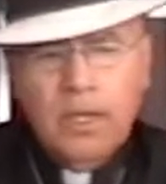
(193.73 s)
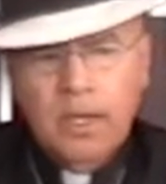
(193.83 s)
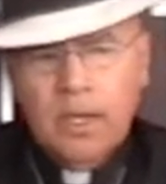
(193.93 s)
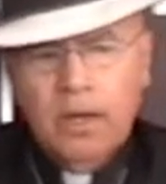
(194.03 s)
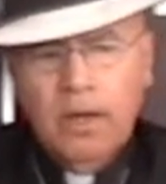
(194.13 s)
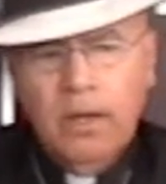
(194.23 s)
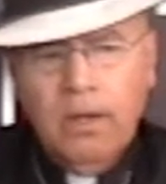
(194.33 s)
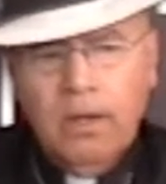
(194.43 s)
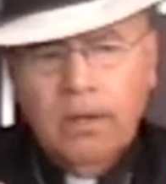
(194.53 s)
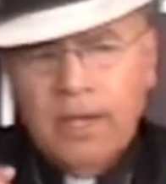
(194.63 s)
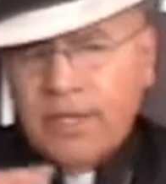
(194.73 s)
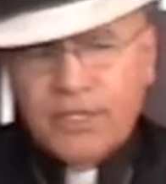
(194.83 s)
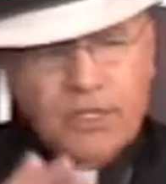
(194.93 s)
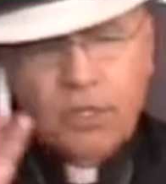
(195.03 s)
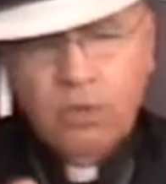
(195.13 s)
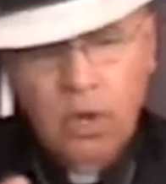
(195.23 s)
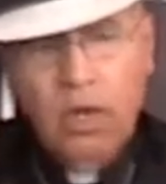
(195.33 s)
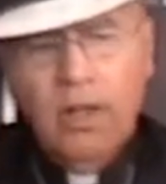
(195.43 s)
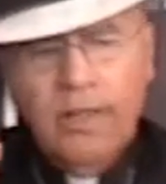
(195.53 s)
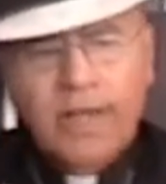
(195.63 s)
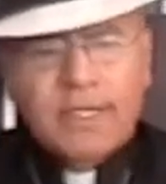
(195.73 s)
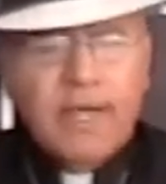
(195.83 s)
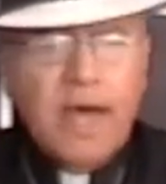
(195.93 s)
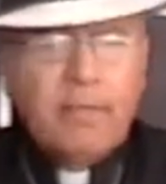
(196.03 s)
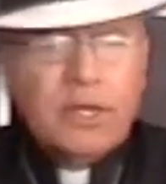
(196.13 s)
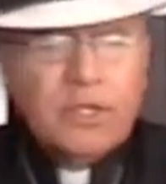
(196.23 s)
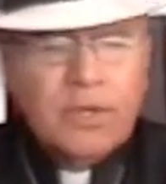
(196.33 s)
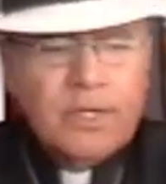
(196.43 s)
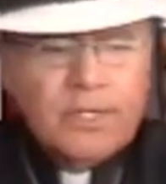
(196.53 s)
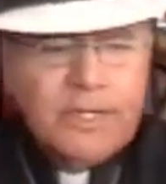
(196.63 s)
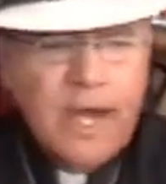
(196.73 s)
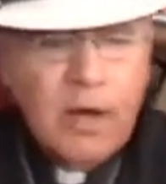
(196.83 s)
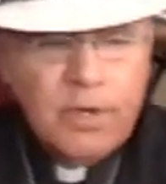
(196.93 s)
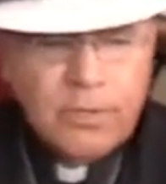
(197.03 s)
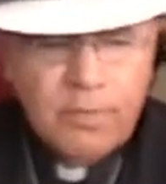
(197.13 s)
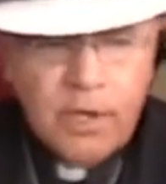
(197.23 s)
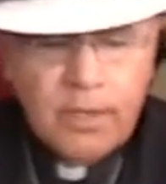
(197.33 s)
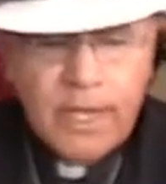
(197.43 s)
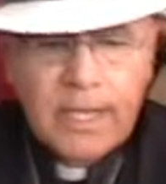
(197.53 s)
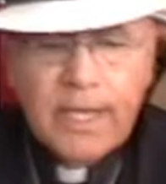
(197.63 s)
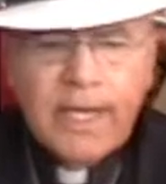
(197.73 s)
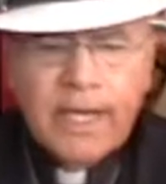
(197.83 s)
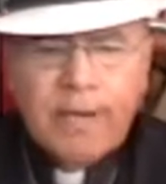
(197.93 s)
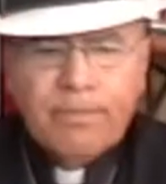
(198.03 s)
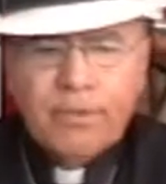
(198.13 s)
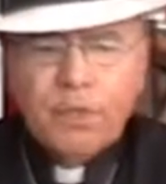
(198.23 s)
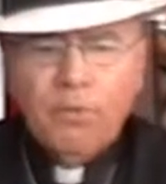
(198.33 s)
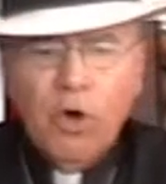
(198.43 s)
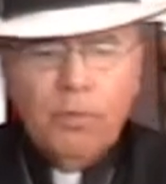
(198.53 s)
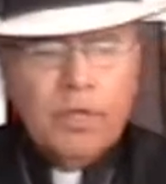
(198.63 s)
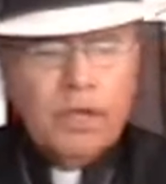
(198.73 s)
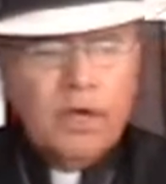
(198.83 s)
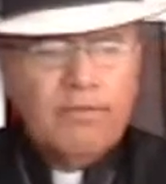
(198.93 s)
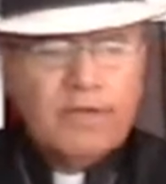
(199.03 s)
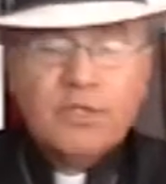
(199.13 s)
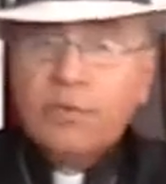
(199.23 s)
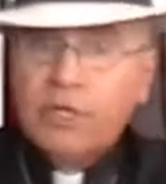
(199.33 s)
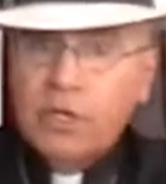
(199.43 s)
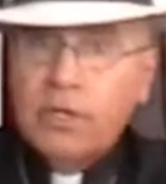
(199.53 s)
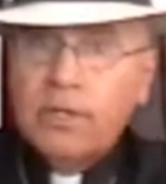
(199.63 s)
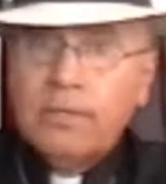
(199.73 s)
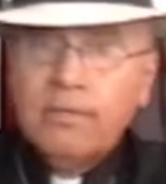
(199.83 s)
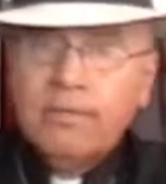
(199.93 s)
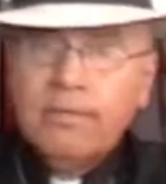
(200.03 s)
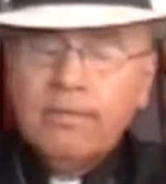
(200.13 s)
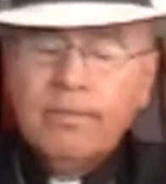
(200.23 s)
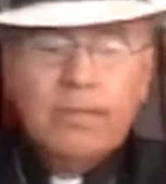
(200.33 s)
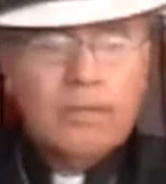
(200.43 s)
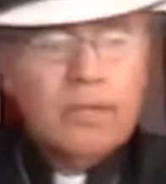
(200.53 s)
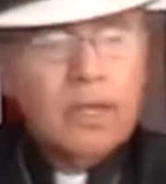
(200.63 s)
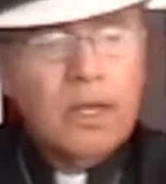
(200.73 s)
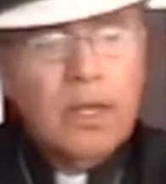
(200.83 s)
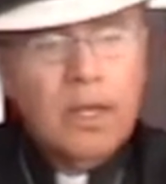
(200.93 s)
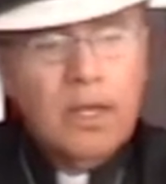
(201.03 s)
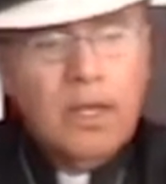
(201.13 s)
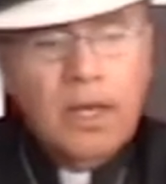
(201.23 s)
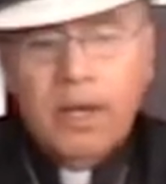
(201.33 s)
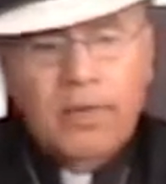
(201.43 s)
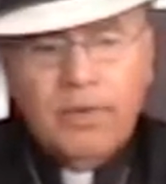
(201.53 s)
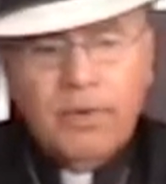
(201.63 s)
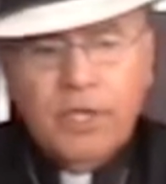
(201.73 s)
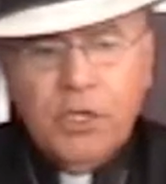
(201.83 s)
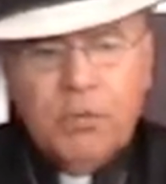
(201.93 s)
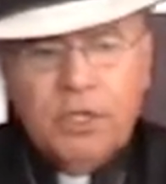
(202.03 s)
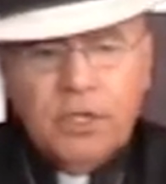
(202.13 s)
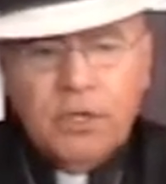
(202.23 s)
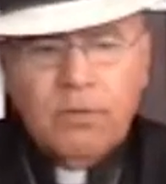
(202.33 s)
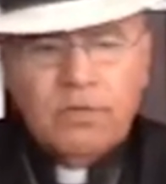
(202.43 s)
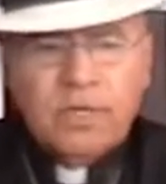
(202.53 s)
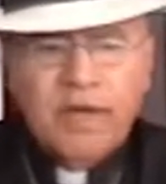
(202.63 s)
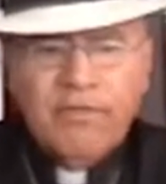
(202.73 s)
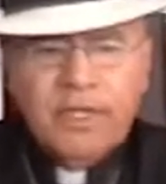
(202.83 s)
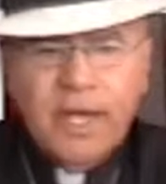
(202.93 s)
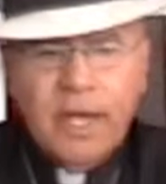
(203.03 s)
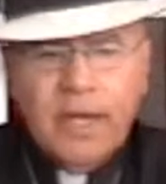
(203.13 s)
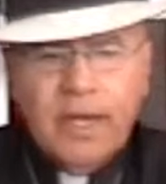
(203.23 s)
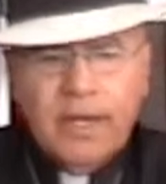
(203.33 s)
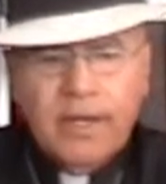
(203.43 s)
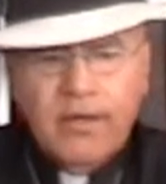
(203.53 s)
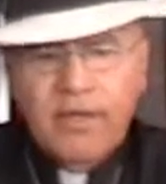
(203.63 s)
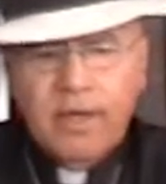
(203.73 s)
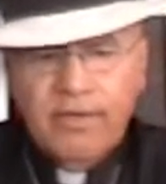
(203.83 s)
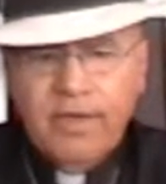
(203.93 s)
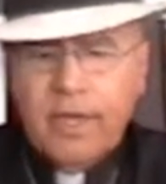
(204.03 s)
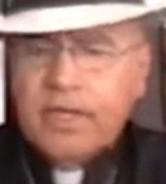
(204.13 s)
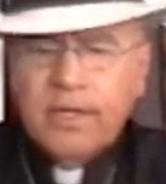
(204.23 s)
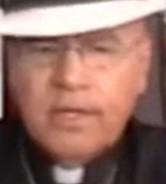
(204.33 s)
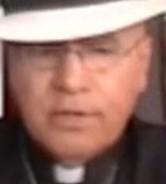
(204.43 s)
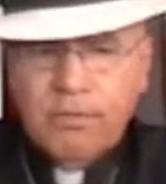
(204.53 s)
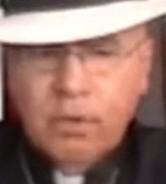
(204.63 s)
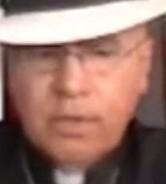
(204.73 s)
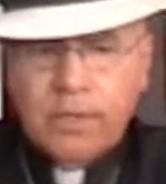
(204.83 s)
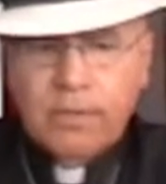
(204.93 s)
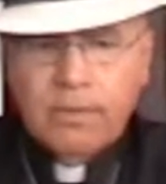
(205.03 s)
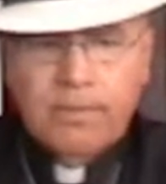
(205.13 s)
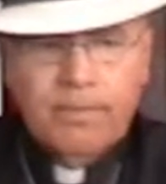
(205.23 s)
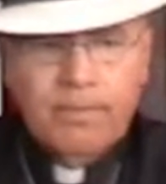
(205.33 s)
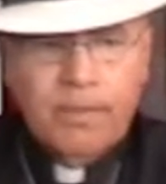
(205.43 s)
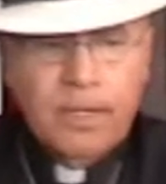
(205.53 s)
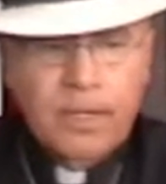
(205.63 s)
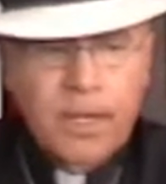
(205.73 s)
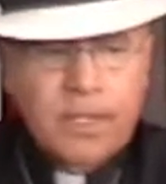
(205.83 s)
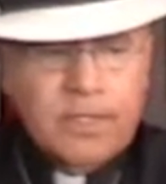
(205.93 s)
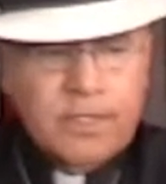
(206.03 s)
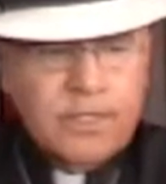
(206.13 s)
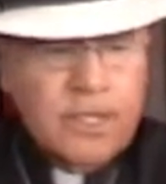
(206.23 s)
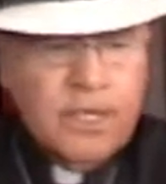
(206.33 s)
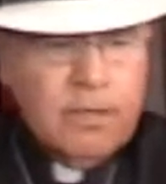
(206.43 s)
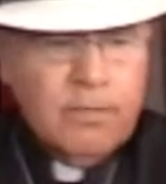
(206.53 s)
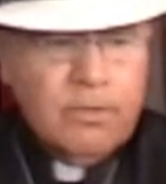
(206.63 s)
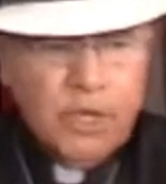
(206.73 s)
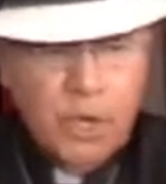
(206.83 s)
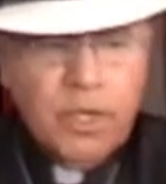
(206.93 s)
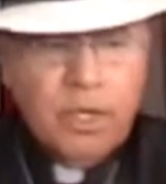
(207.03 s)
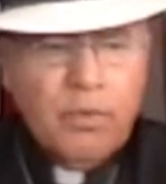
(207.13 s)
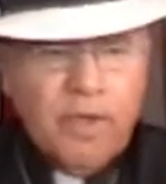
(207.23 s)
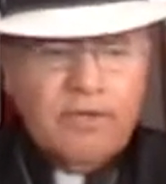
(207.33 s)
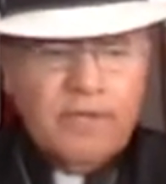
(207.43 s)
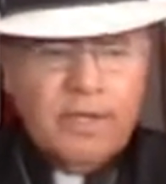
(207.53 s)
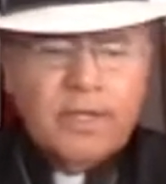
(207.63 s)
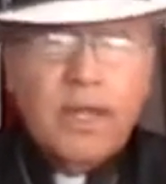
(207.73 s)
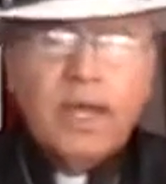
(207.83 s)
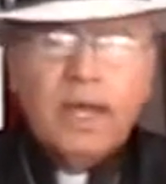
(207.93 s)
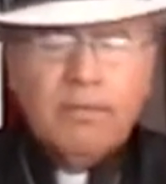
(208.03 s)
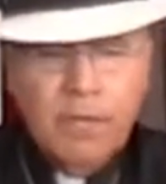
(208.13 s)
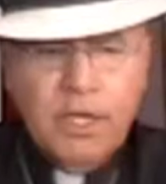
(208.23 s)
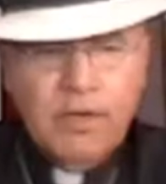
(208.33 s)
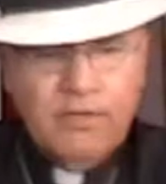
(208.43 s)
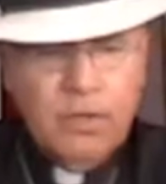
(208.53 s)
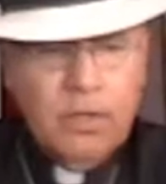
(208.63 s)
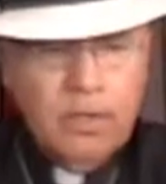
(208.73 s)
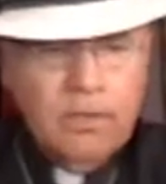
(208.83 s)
And so all that is happening to us now is merely leading up to the moment of His return. And although in human terms, every day and every event is important and seem totally relevant and meaningful